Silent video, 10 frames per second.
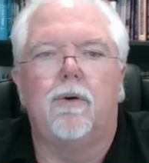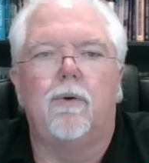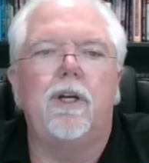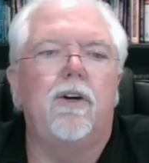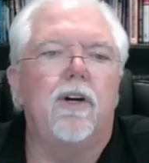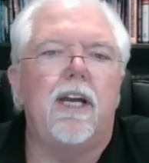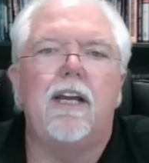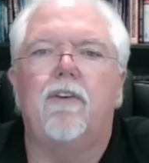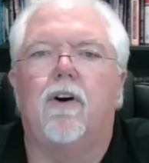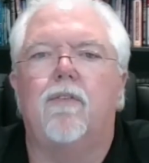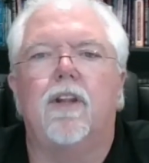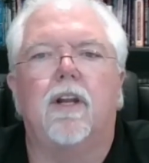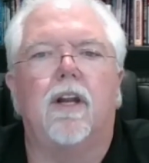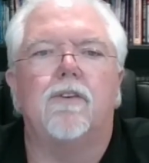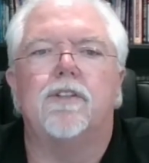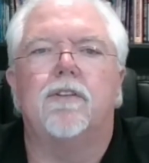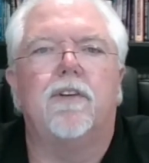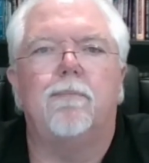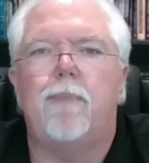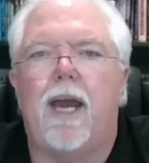We grieve over the loss of
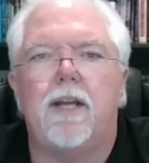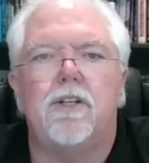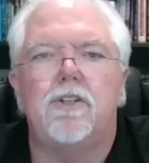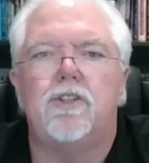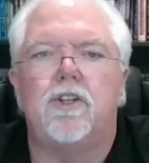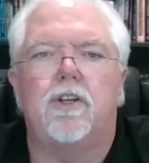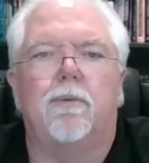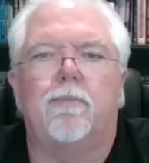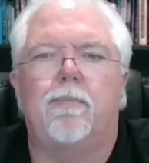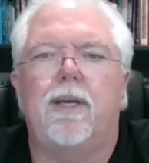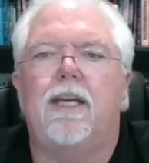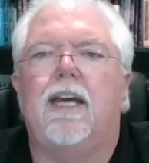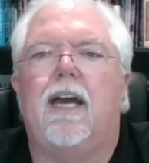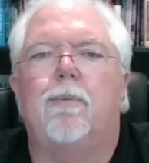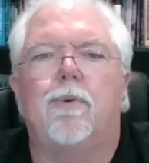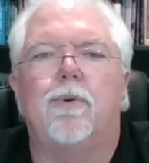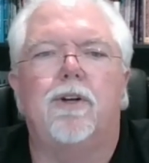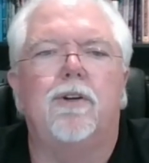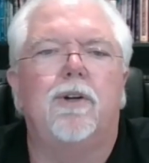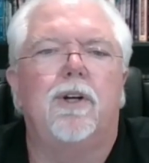companionship, being able
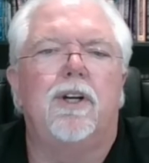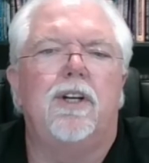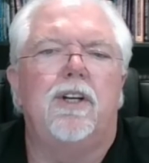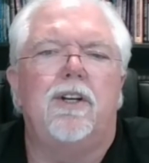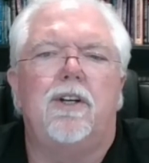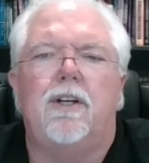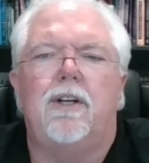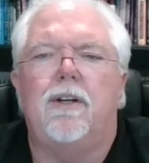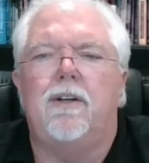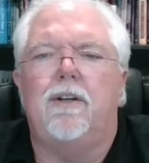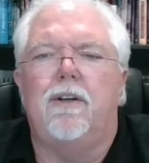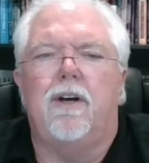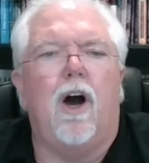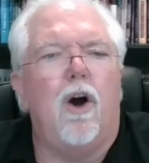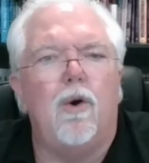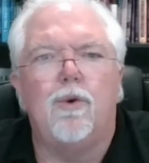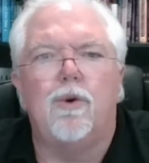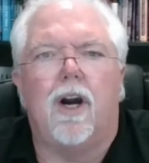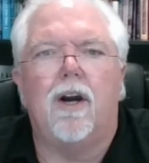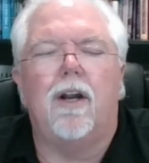to
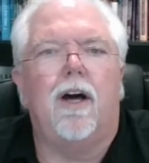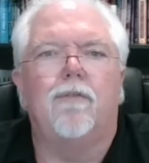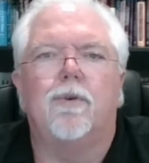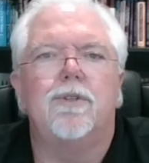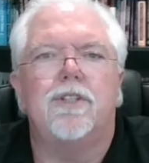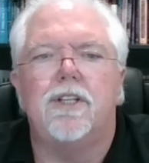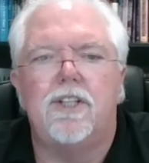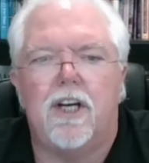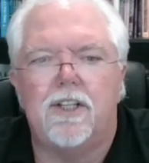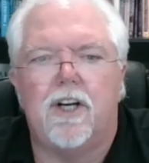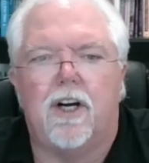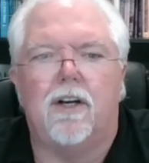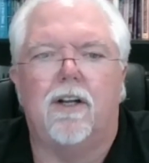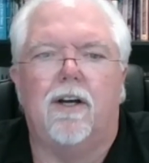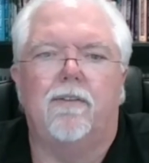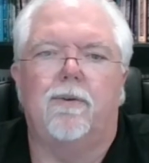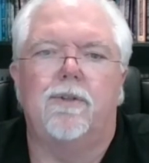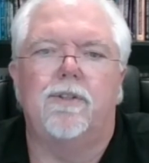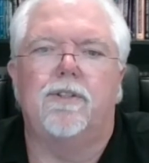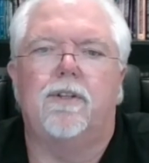hold our loved ones and touch our loved
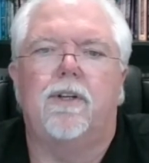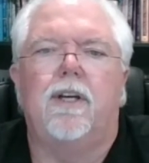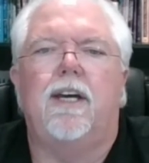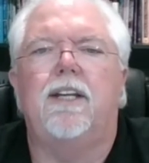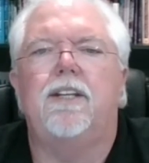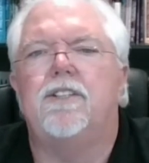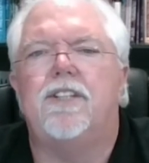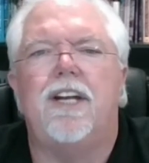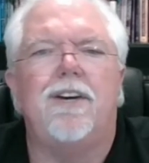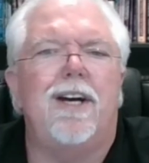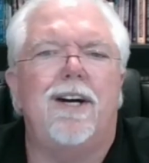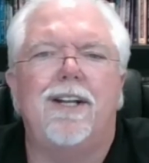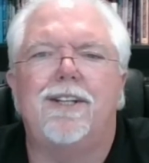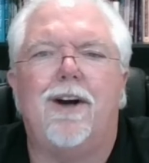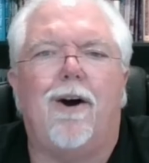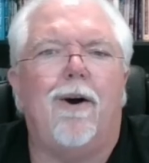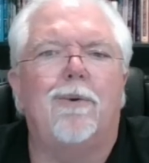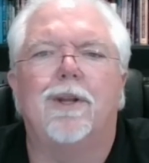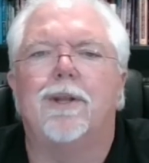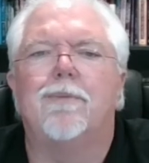ones and to sit around and
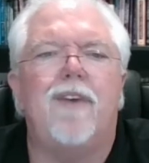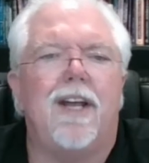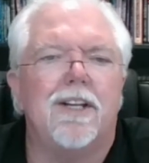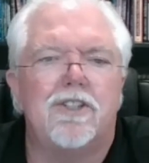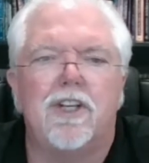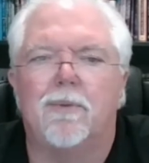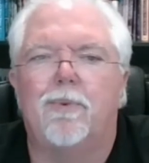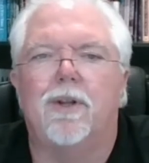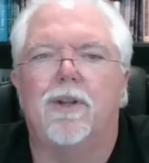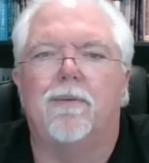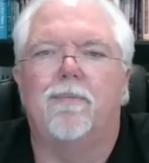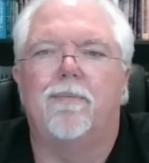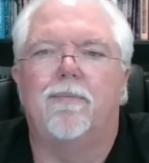talk with them, fellowship with them.